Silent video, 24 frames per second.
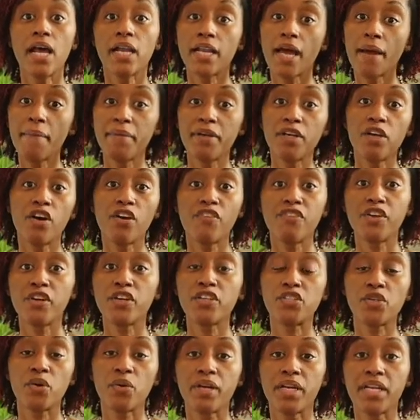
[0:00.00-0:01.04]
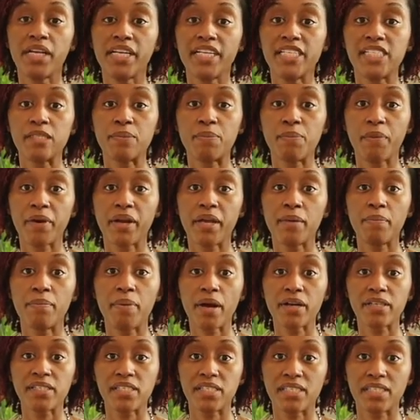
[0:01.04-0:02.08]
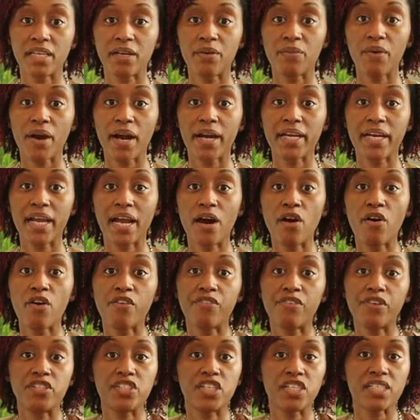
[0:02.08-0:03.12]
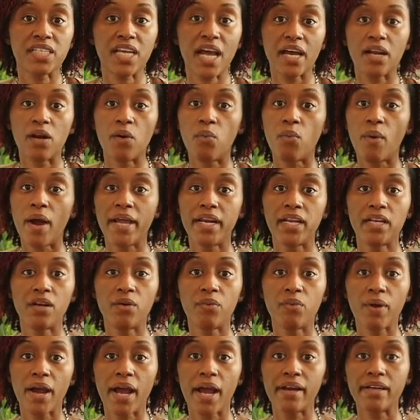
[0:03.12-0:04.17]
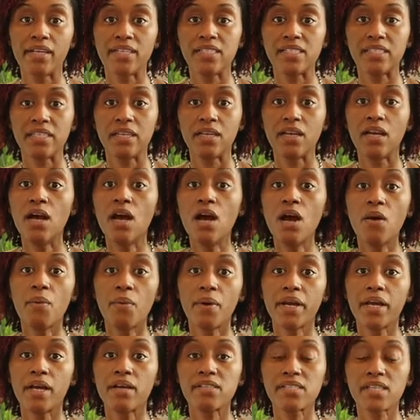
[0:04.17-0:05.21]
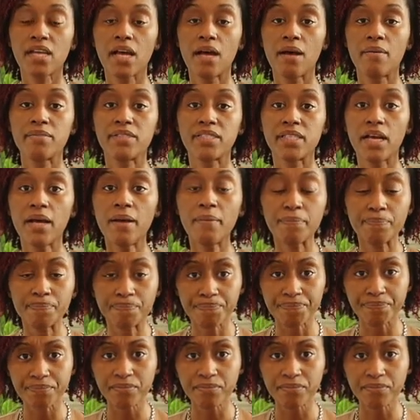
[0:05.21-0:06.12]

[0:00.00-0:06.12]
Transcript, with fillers: Let me know if you're doing any spring purchasing right now or if you're just kind of waiting around to see what else comes up.